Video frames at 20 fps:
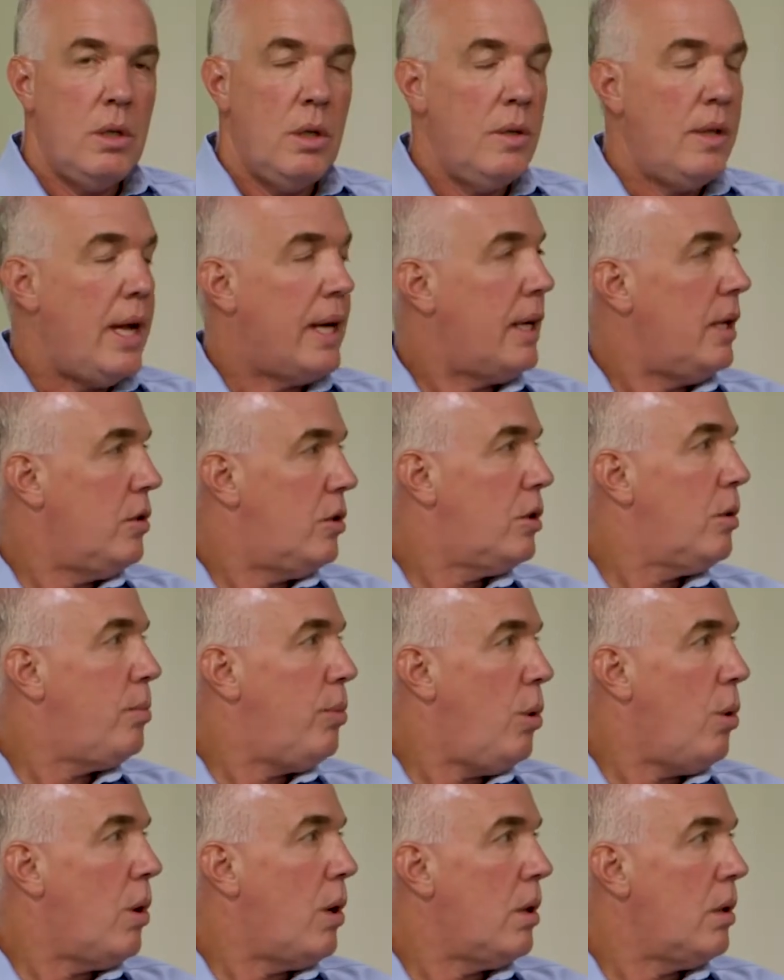that can
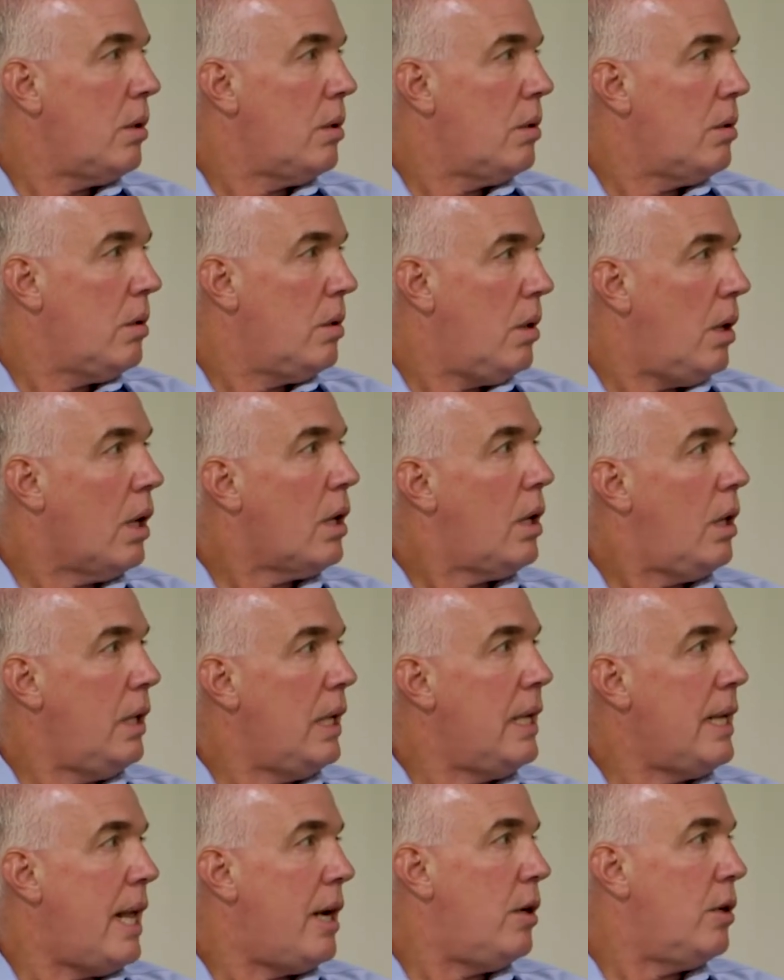support a
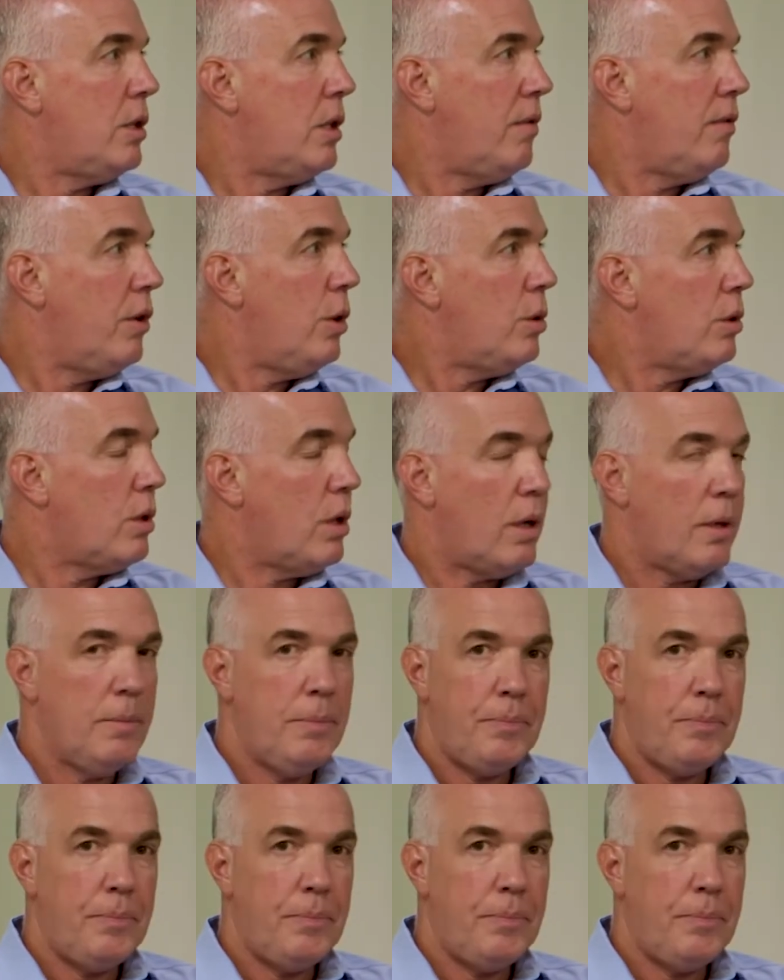clean energy future.